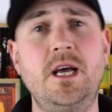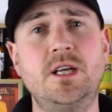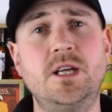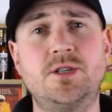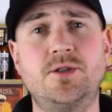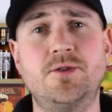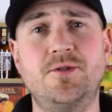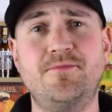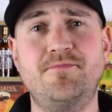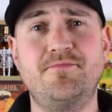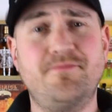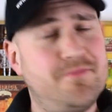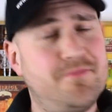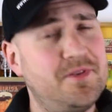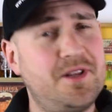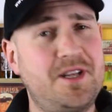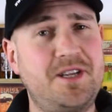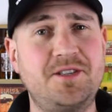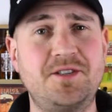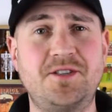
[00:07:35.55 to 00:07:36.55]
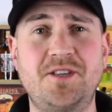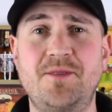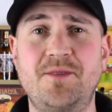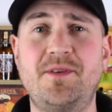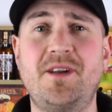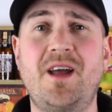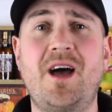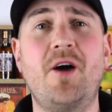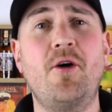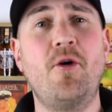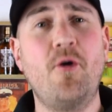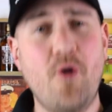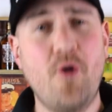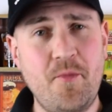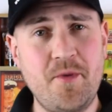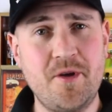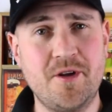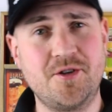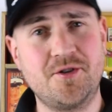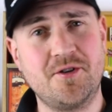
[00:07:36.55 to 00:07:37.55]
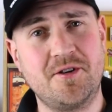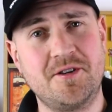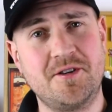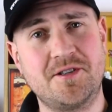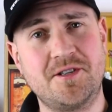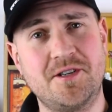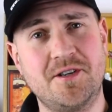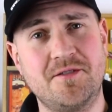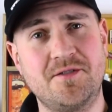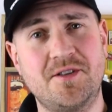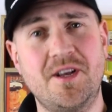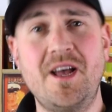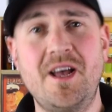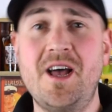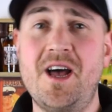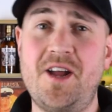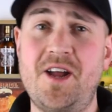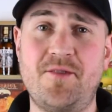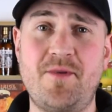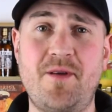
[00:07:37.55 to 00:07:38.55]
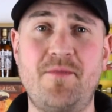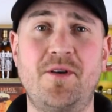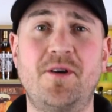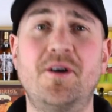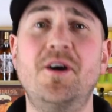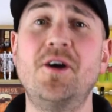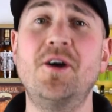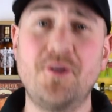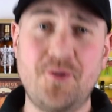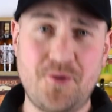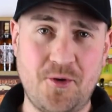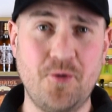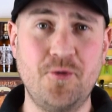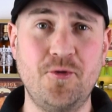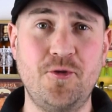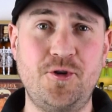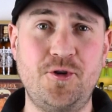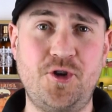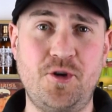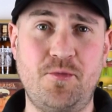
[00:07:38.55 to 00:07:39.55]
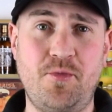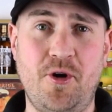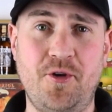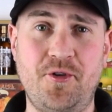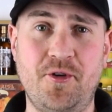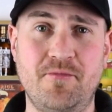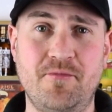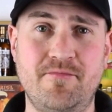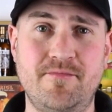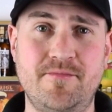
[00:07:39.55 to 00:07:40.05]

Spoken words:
So, ladies and gentlemen, I hope you enjoy yourselves, and remember, don't lose your bottle.